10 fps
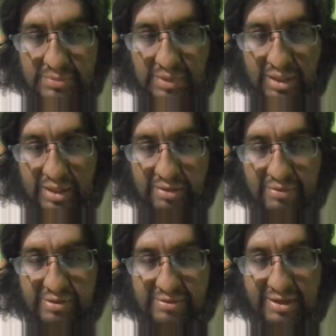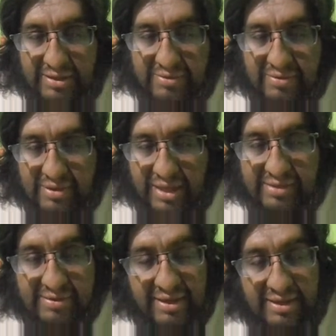You are trying to
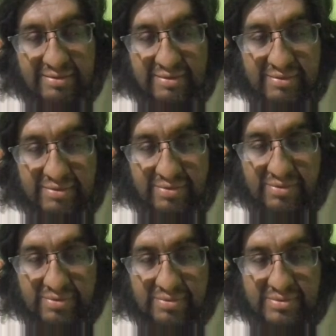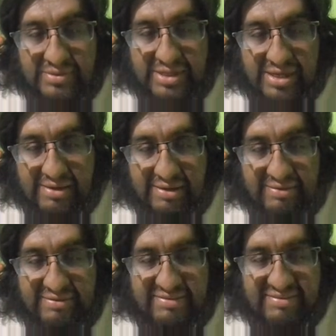concatenate two char
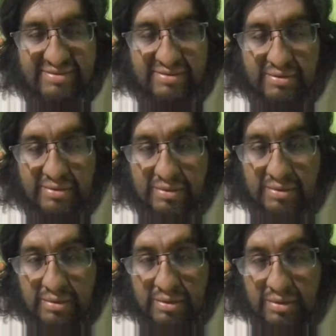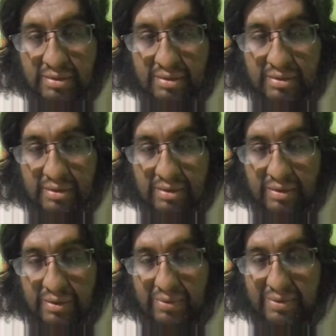lists.
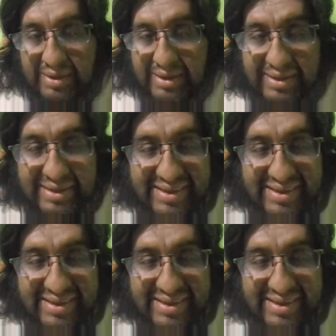Okay.